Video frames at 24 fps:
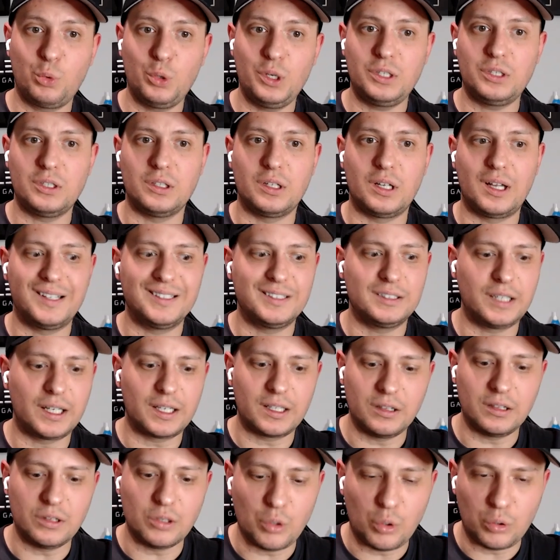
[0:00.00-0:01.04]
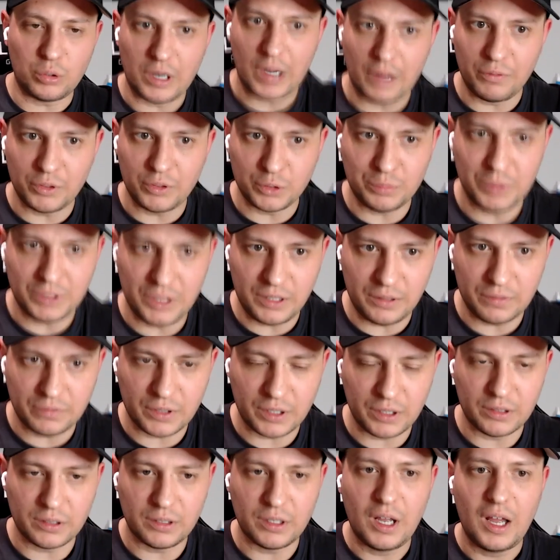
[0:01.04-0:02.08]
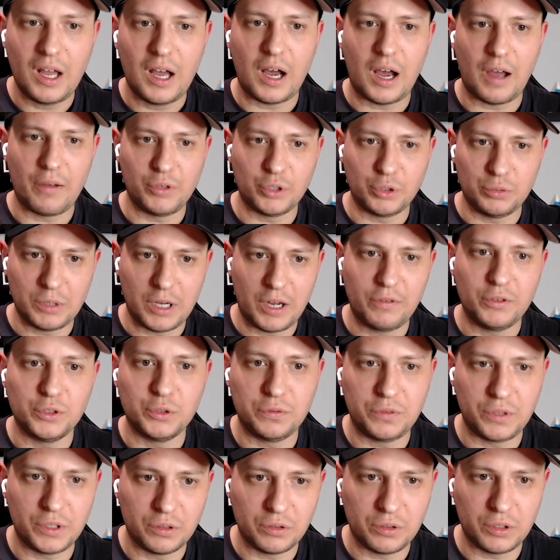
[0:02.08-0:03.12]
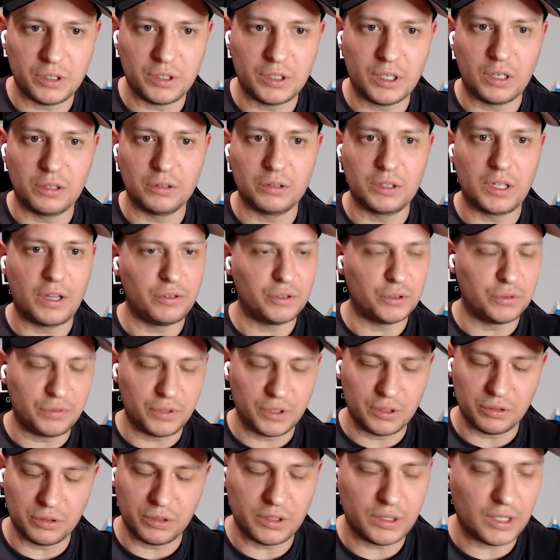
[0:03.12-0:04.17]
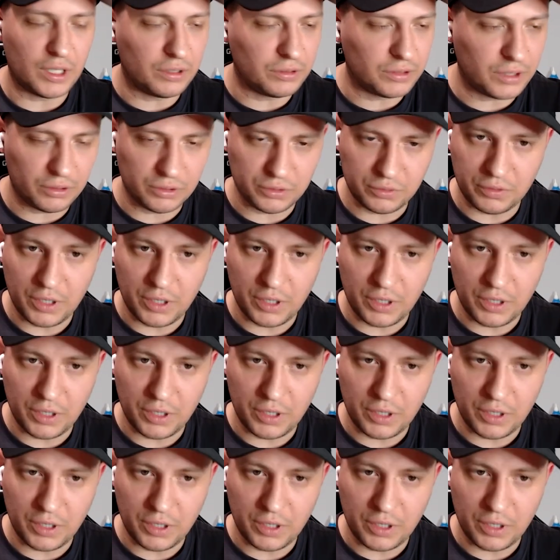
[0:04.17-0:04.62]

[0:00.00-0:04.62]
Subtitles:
quitting. And I'm like, no, I will be different. I will figure it out.